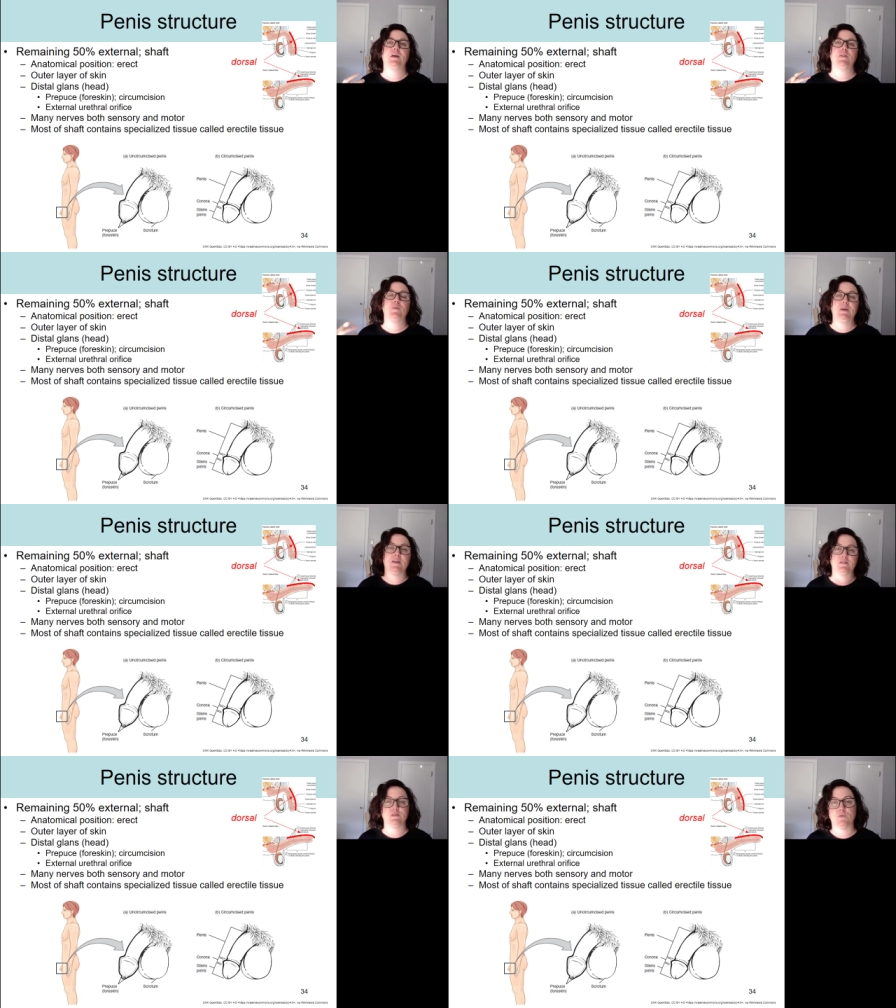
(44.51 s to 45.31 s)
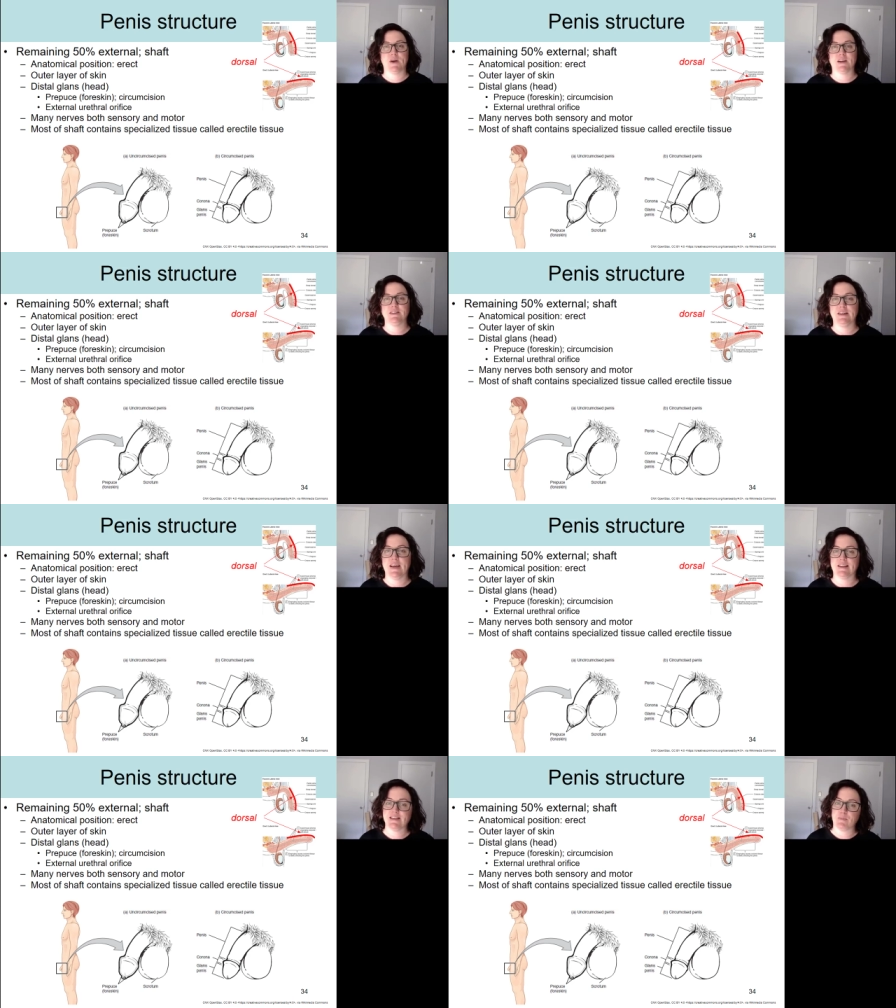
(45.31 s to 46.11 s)
the penis is erect in
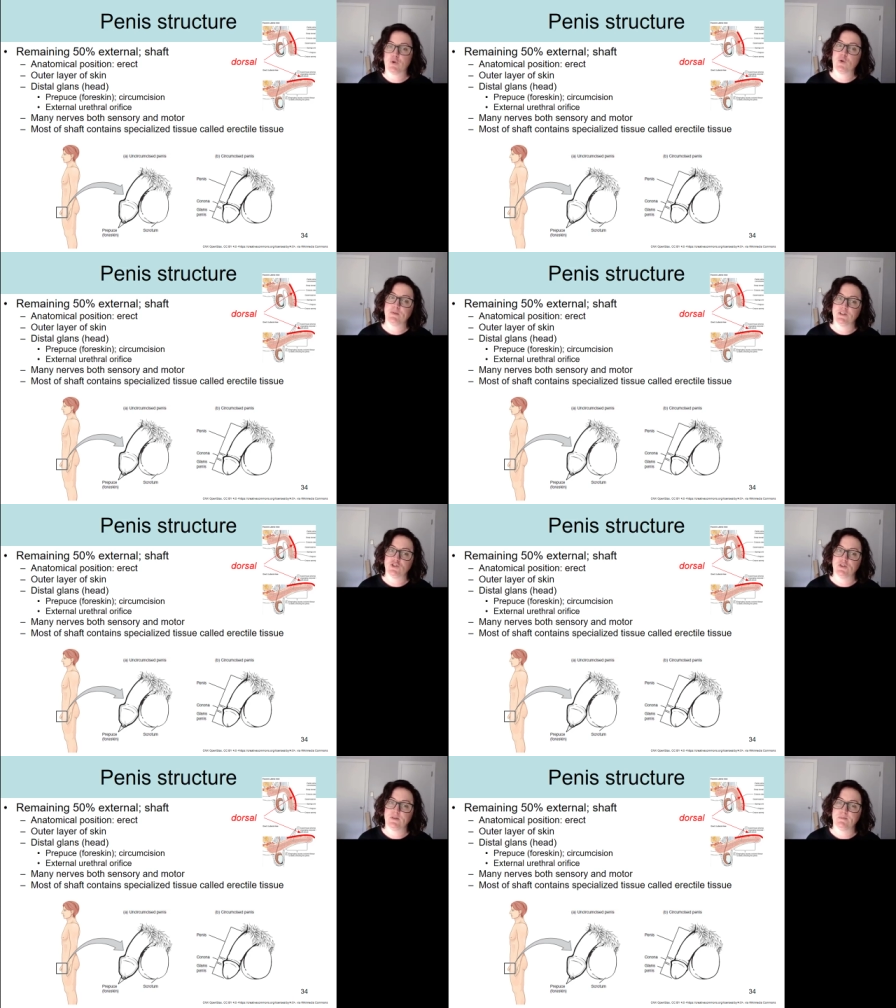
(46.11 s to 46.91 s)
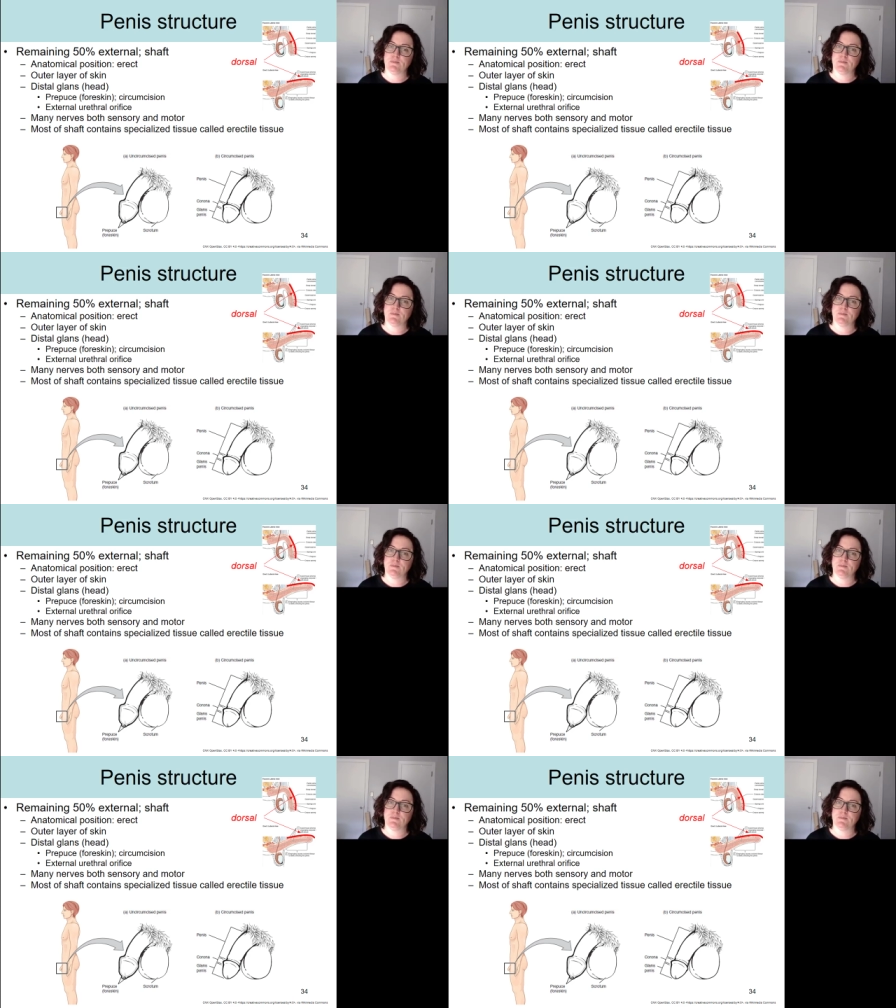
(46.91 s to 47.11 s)
anatomical position.